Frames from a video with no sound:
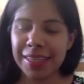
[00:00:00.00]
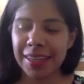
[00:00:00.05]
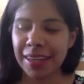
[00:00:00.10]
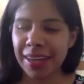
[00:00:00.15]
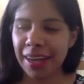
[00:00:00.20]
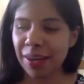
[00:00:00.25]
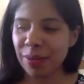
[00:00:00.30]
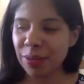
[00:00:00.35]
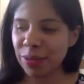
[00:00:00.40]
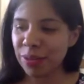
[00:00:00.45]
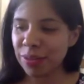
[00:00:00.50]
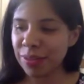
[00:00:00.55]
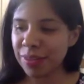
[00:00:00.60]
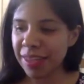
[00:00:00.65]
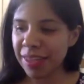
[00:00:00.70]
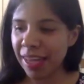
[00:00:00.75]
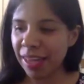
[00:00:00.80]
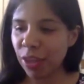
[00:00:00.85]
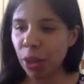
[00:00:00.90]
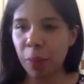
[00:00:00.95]
how do you
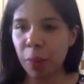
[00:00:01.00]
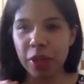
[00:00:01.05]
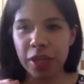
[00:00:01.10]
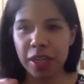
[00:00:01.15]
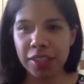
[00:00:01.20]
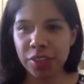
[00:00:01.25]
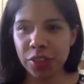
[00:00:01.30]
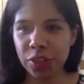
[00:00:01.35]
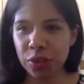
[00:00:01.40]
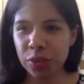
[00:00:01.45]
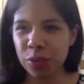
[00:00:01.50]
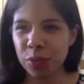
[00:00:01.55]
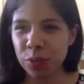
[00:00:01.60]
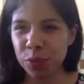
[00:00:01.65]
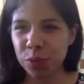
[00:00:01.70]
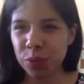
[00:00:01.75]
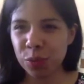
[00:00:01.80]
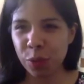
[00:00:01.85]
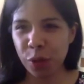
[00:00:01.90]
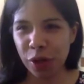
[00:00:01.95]
say, double-edged
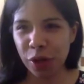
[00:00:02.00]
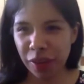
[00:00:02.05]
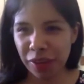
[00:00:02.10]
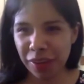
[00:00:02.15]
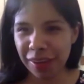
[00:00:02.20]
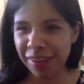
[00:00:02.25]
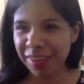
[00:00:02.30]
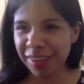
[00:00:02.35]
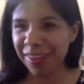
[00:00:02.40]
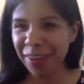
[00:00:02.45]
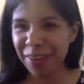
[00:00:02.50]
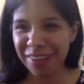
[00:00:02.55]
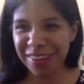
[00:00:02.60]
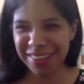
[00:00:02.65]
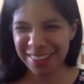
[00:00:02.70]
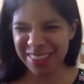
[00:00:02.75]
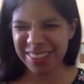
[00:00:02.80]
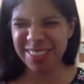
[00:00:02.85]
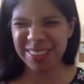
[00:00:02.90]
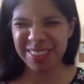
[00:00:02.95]
sword? No,
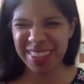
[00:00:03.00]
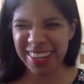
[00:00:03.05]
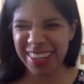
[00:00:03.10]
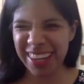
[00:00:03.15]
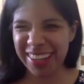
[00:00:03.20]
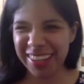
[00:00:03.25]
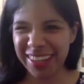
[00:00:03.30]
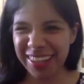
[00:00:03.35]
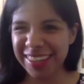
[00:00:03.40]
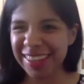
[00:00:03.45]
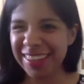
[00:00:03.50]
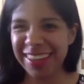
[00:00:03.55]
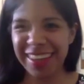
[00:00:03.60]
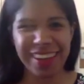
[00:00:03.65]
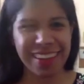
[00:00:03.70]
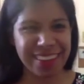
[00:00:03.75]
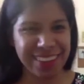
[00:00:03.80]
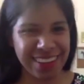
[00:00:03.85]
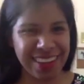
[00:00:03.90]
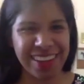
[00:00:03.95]
you say like that?
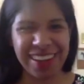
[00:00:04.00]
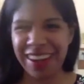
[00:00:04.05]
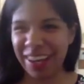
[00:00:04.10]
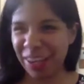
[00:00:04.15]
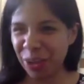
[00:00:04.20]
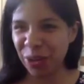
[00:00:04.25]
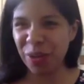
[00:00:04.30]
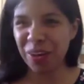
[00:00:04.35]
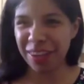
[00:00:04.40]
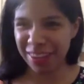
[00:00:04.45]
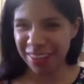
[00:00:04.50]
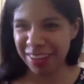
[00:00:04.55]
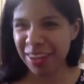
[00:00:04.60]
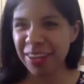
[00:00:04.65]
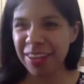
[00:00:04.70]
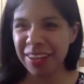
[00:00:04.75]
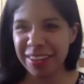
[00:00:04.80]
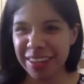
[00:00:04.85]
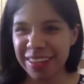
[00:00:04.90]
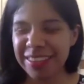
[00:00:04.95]
You know,
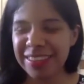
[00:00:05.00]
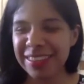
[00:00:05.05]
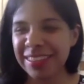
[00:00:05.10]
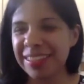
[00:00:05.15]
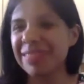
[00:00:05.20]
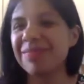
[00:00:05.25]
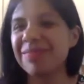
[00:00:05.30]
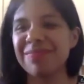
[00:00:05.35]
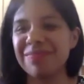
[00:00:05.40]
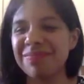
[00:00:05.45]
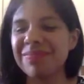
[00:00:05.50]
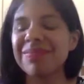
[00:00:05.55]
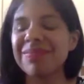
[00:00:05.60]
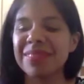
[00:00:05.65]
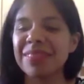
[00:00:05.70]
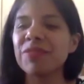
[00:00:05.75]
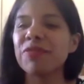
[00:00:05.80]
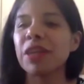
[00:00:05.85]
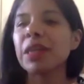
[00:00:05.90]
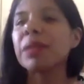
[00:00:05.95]

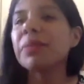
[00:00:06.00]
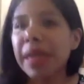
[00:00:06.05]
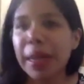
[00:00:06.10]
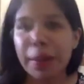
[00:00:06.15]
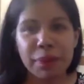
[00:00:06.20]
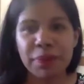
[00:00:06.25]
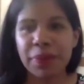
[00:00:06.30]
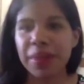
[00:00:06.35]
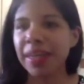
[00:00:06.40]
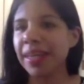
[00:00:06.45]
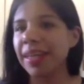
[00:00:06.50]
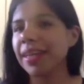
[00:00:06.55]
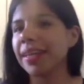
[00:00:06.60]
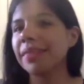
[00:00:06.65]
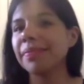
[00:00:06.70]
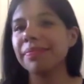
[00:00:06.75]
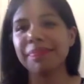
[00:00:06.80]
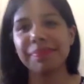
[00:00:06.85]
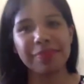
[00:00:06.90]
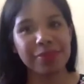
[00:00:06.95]
film can
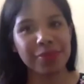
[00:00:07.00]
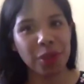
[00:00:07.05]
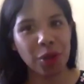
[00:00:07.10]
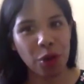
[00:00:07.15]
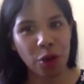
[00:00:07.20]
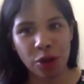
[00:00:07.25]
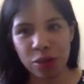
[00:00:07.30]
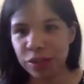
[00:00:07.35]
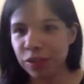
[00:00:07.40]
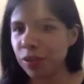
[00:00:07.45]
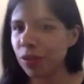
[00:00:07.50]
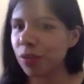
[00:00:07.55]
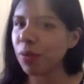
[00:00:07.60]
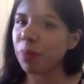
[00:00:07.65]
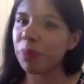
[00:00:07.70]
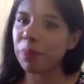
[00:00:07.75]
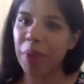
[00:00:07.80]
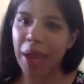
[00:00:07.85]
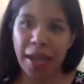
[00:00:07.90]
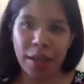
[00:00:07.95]
be
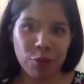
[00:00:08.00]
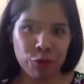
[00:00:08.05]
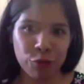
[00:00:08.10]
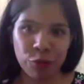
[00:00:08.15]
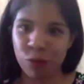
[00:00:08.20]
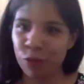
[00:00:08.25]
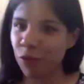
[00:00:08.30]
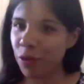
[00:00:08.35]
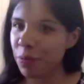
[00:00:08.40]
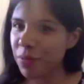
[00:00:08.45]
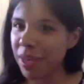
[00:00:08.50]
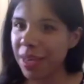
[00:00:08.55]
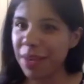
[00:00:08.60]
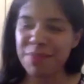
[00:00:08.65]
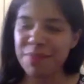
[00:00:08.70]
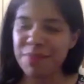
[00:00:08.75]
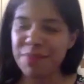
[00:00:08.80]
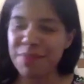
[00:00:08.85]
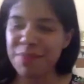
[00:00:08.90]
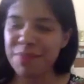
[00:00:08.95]
also painful. Film can
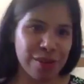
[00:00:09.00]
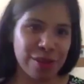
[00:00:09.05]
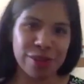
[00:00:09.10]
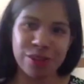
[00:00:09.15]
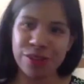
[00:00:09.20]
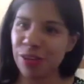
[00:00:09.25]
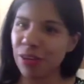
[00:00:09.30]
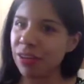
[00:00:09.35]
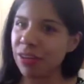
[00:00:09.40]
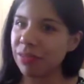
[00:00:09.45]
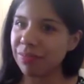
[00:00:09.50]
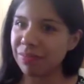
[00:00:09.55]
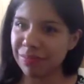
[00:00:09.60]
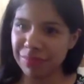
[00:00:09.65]
be also